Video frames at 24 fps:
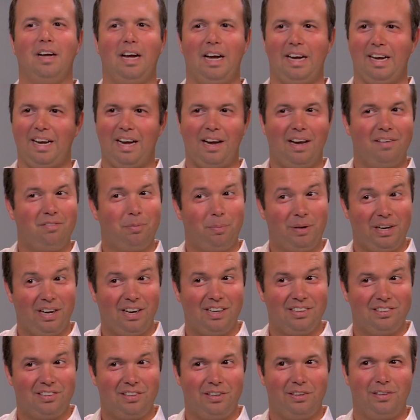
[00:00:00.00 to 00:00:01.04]
I have to be
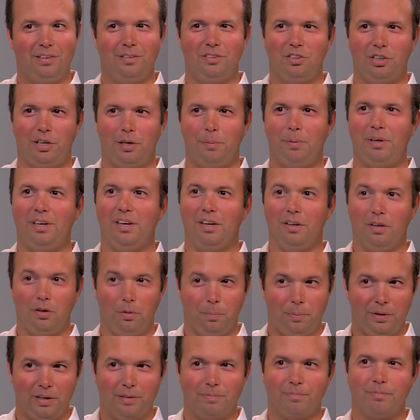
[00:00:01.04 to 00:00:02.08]
honest here, Jeremy, a
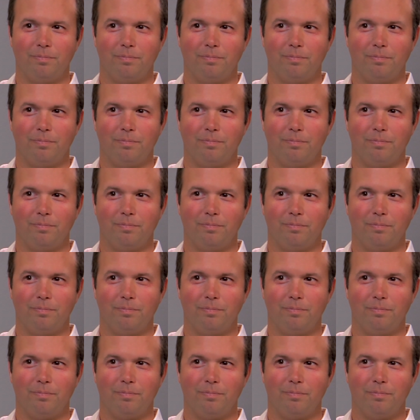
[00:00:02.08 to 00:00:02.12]
little bit.